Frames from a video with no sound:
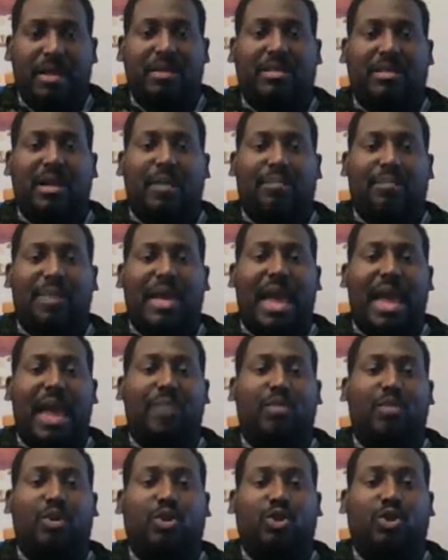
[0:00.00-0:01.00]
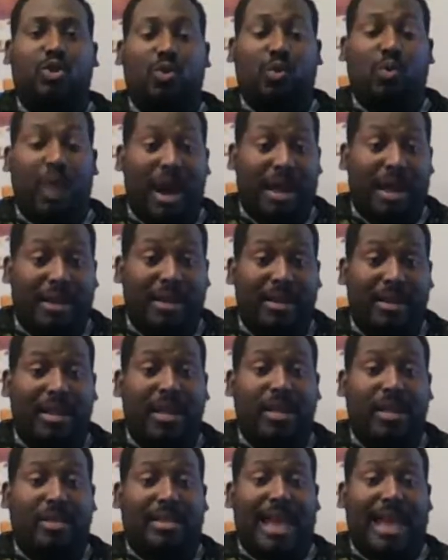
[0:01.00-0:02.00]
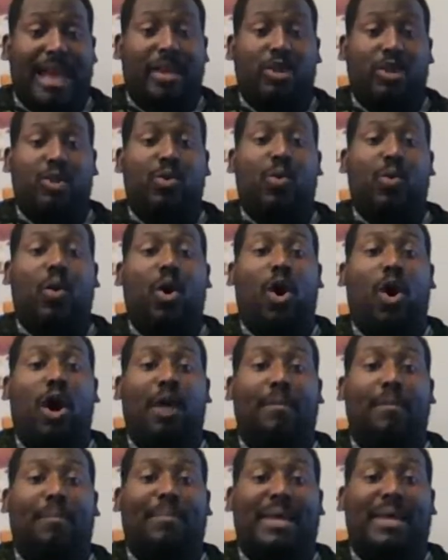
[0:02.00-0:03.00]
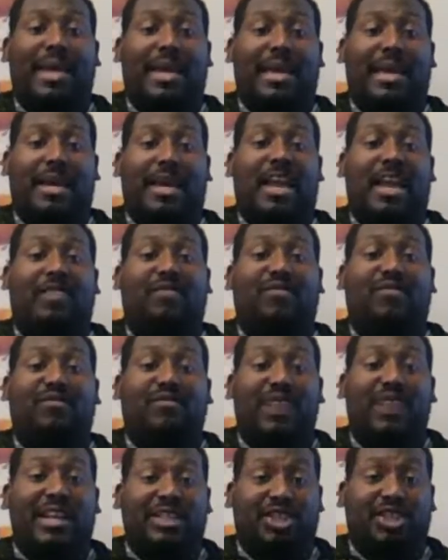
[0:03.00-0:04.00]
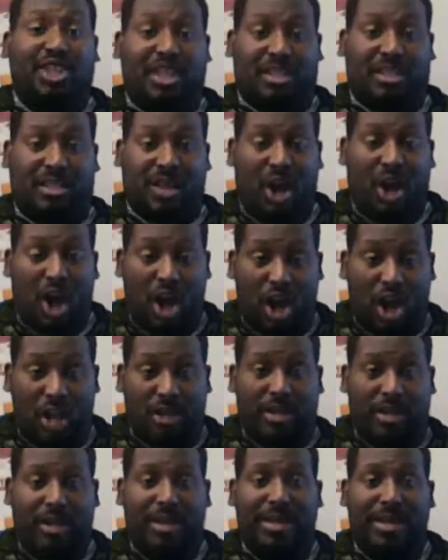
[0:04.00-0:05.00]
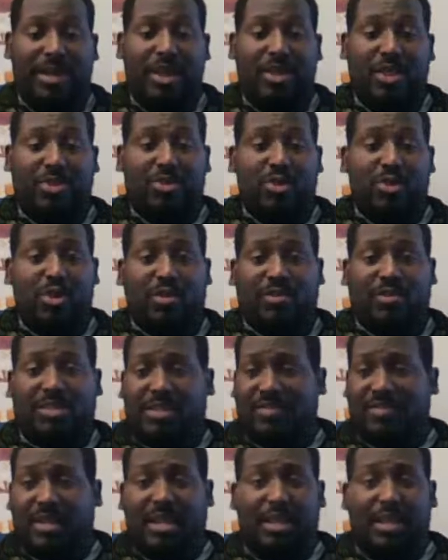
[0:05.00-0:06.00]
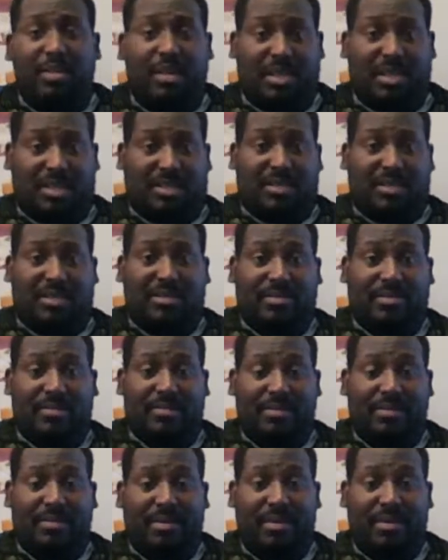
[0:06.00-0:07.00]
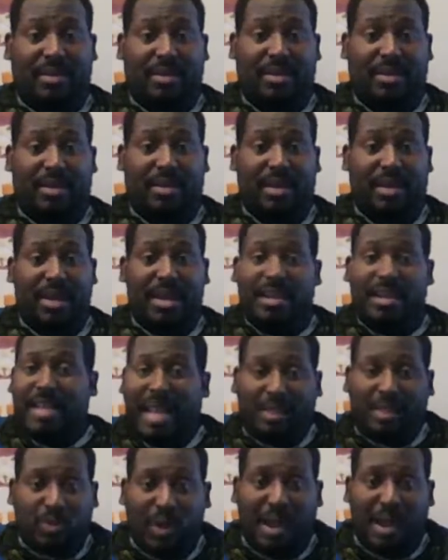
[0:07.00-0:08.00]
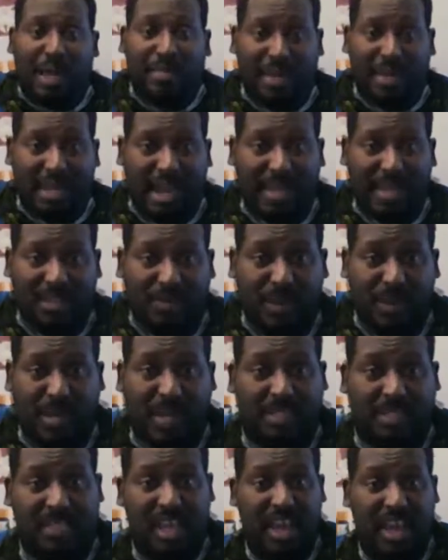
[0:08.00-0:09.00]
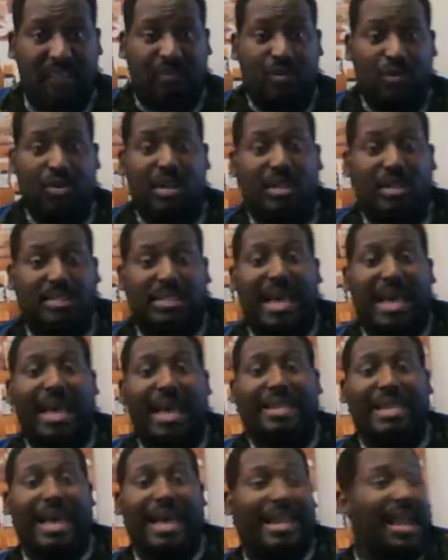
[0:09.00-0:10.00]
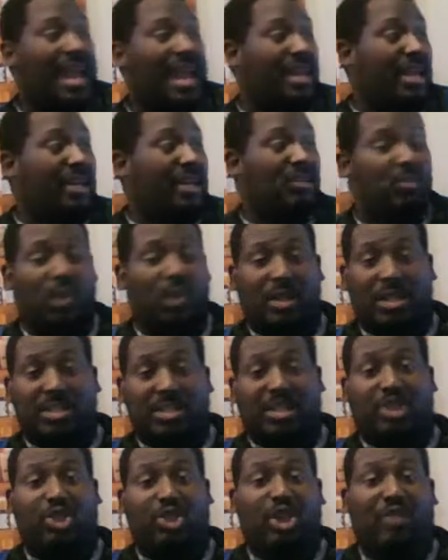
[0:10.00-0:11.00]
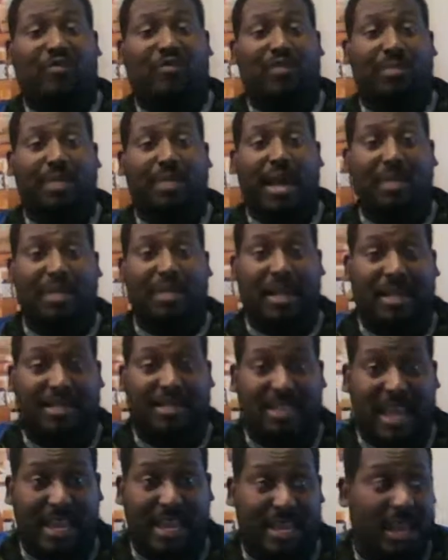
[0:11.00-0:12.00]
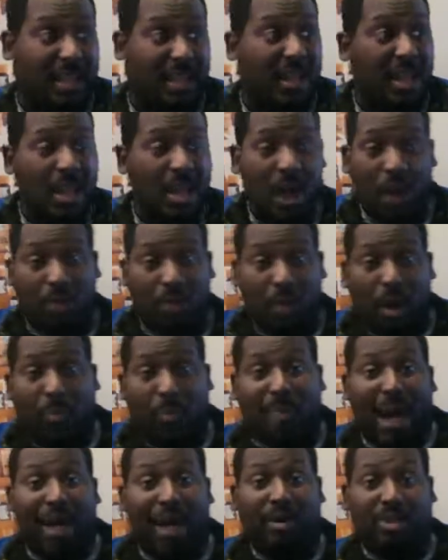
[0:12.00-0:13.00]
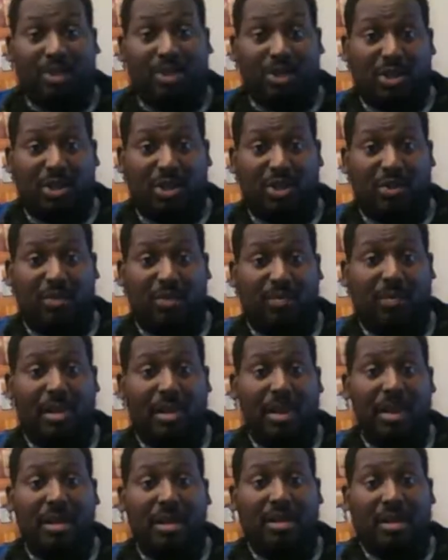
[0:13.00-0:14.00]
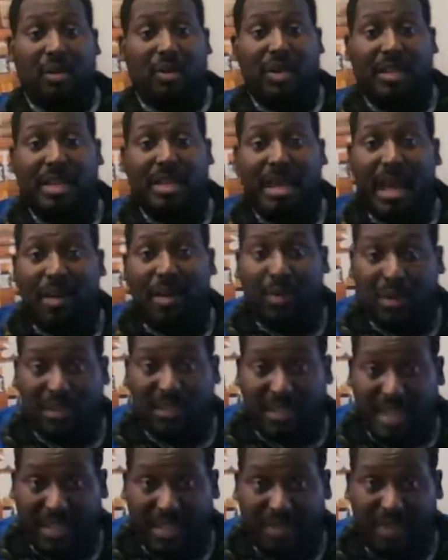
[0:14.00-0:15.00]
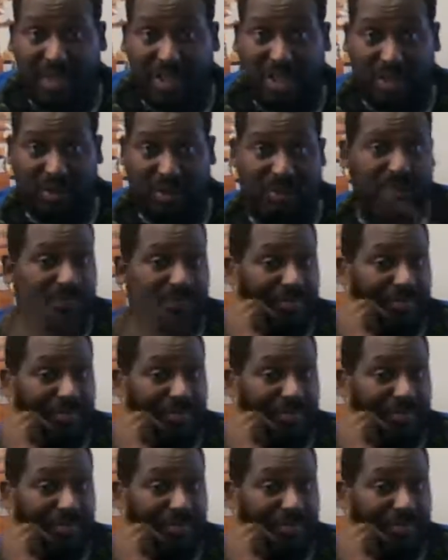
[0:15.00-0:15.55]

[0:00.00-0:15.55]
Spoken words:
To be able to what? That you are being infringed on through your civil liberties. That's what I'm against. Because if you decide that, hey, guess what? This is good for me. I'm going to take it. More power to you. The only thing I will say to you,